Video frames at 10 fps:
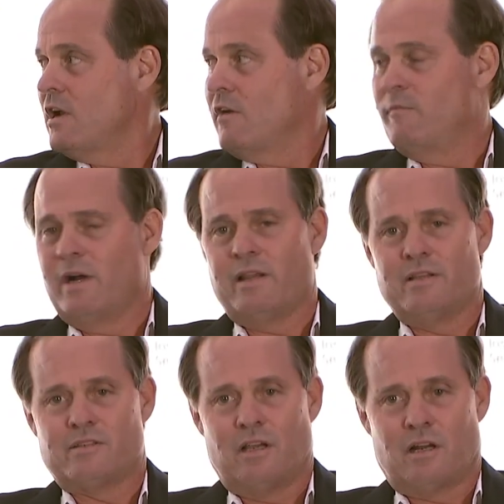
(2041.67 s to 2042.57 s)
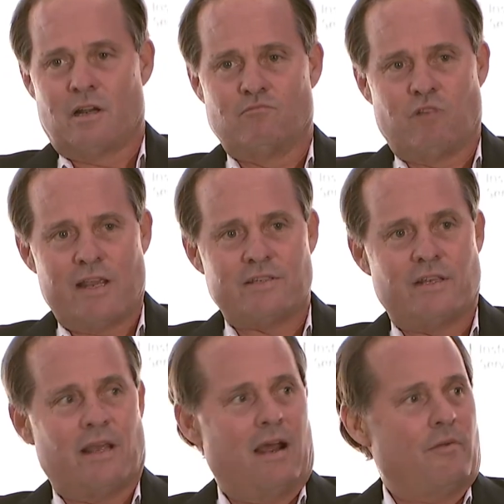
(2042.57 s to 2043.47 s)
of money that's going to
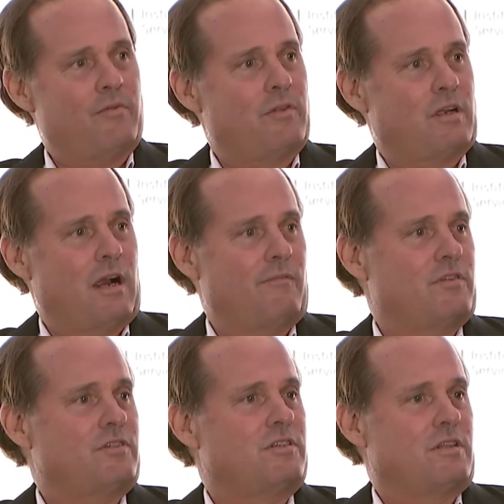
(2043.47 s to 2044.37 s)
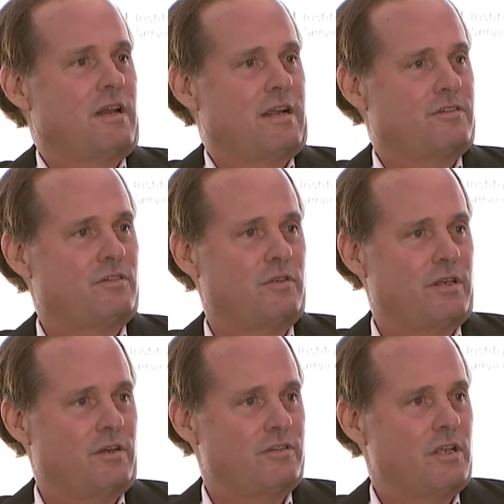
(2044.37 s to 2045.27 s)
racing out through the conferences in the next 2
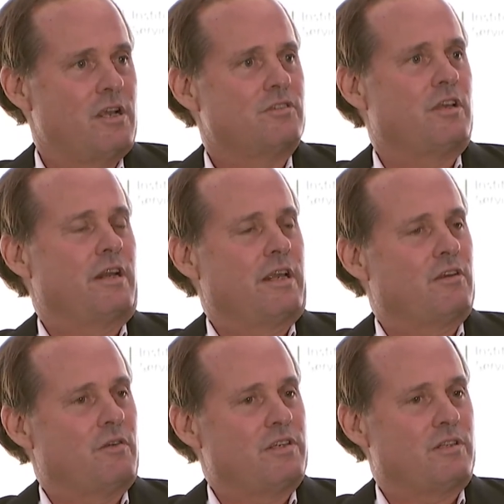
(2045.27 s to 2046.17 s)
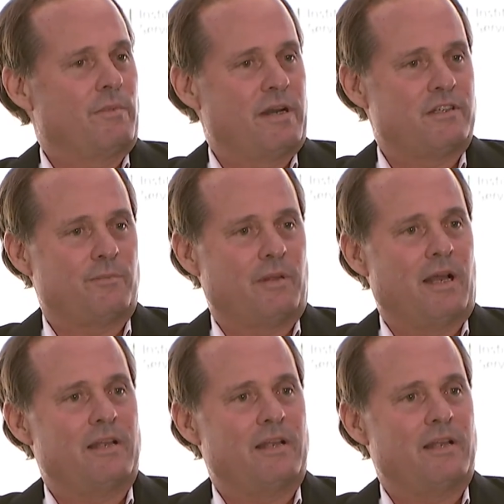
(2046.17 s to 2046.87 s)
years. It's going to increase the money supply.